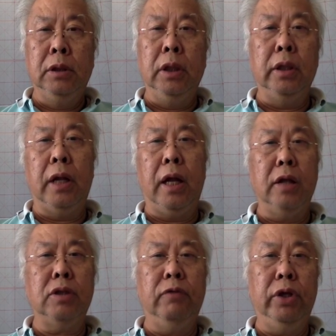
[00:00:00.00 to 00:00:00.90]
In the
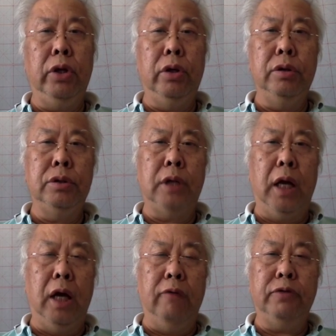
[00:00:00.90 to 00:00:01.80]
last videos, I
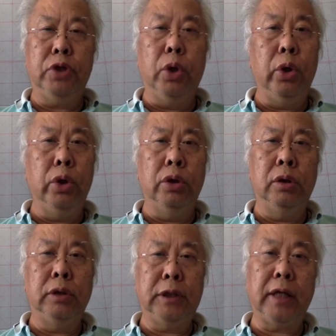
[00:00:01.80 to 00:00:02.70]
have shown you
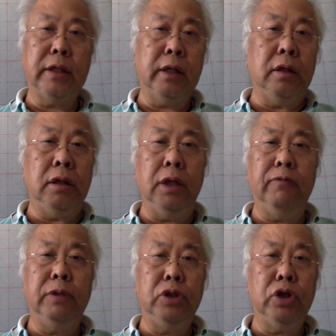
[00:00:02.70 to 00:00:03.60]
16
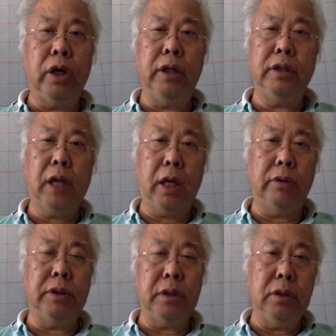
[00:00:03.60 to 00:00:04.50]
different Chinese
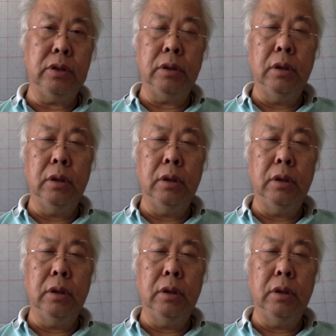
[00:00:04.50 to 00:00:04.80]
characters,